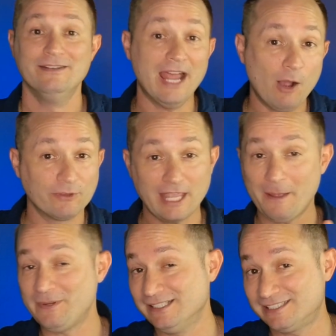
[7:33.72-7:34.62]
Now, with
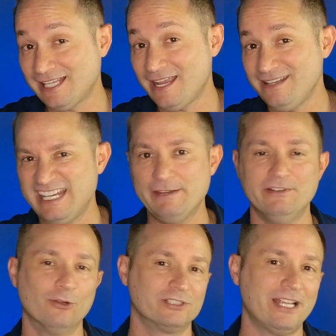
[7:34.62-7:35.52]
that being said,
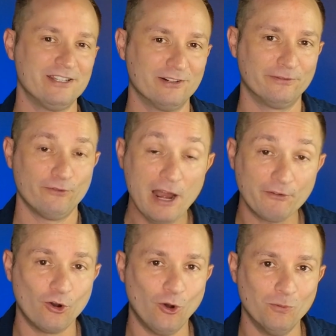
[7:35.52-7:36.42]
even though it's not your
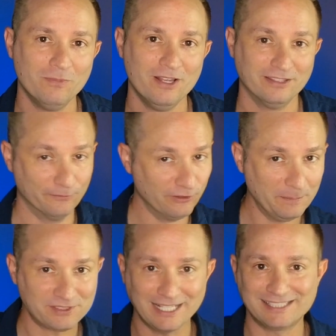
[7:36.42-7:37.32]
forever home, the
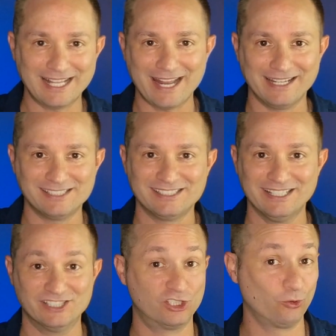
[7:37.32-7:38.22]
flip side to that is
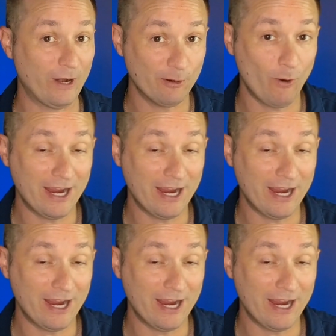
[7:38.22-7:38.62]
it's a great